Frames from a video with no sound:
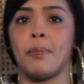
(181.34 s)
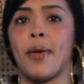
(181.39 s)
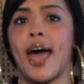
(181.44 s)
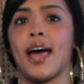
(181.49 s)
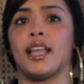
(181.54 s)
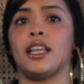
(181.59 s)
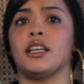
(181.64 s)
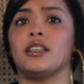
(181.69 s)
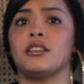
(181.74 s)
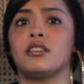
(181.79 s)

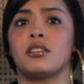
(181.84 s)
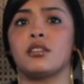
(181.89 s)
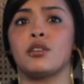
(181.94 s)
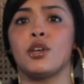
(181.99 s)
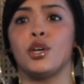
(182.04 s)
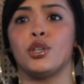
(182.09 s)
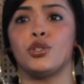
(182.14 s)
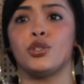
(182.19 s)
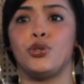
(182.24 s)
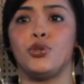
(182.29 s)

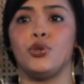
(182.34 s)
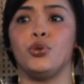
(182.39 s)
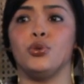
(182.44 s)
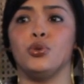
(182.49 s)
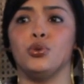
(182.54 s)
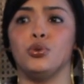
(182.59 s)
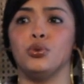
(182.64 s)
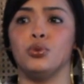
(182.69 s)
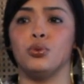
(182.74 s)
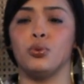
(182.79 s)
balance to
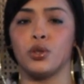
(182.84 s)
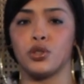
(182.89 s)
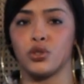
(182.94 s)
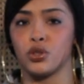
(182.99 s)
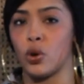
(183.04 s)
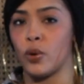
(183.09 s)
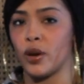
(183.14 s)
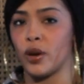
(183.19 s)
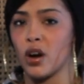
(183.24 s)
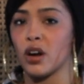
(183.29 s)
what's
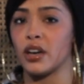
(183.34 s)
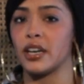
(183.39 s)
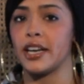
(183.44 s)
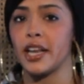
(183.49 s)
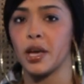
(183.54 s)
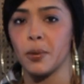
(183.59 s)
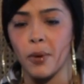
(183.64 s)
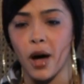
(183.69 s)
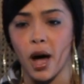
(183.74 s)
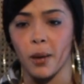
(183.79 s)
going on in
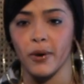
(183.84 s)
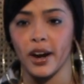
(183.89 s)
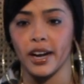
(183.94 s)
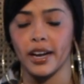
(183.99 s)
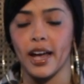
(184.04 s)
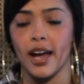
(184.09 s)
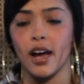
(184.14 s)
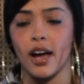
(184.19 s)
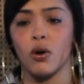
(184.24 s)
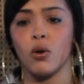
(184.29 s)
hip-hop
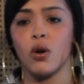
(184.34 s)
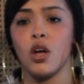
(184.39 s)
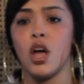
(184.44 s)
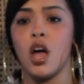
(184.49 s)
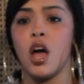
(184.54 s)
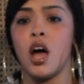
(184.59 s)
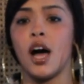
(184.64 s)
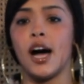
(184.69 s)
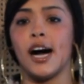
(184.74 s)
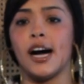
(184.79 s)
right now.
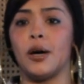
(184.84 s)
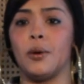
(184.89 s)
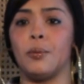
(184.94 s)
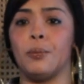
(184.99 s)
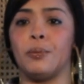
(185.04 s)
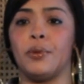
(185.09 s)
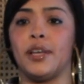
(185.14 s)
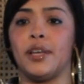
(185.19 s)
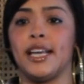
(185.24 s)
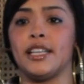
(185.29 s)

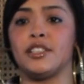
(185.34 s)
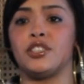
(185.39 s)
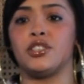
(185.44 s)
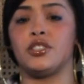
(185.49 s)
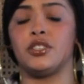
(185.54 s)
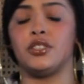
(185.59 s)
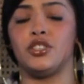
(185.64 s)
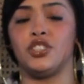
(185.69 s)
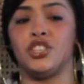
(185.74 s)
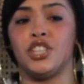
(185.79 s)

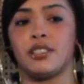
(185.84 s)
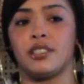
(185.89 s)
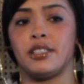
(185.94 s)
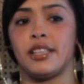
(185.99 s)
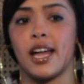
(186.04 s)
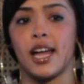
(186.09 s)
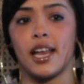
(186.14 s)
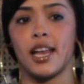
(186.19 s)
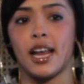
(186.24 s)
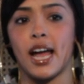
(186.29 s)
It's just
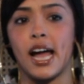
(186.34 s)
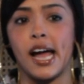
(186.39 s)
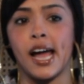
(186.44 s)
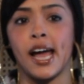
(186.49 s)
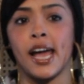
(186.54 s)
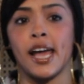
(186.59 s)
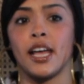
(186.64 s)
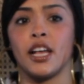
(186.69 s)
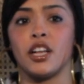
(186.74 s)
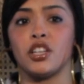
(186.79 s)
that
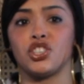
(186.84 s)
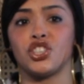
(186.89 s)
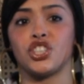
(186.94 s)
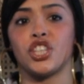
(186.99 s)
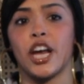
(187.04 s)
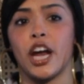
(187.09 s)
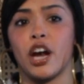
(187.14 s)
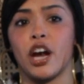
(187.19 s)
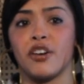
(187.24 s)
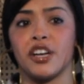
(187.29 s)
I
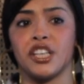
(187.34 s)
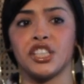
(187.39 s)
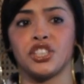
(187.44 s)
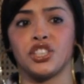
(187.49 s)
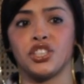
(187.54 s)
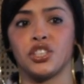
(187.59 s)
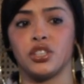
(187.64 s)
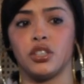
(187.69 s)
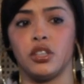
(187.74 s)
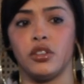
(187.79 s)

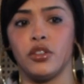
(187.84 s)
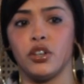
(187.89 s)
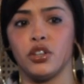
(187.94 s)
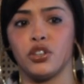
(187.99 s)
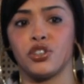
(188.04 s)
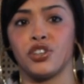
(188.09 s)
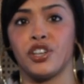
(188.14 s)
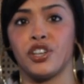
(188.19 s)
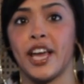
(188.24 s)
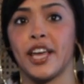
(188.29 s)
cherish
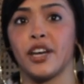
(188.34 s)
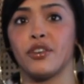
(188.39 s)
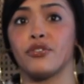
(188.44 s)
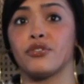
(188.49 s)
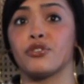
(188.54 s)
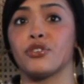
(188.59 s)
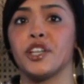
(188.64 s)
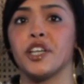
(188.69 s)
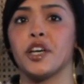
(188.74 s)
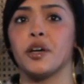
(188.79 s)
the creative
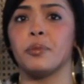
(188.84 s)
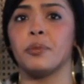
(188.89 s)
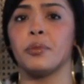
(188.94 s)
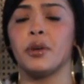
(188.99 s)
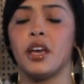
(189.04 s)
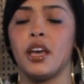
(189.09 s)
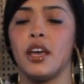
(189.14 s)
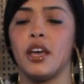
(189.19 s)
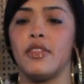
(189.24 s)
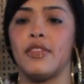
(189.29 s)
freedom
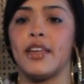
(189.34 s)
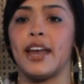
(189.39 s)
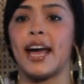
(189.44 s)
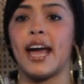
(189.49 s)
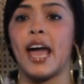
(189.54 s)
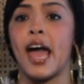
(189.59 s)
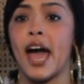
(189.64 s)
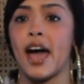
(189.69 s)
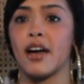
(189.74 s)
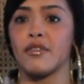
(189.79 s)
that I
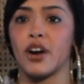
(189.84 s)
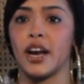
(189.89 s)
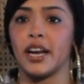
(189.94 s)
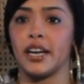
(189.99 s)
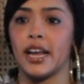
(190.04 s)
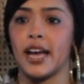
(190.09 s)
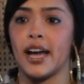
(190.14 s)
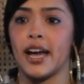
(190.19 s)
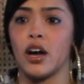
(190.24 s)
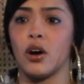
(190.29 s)
have
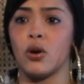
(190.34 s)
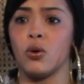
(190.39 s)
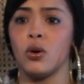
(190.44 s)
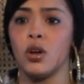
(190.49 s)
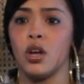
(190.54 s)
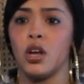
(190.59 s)
right now.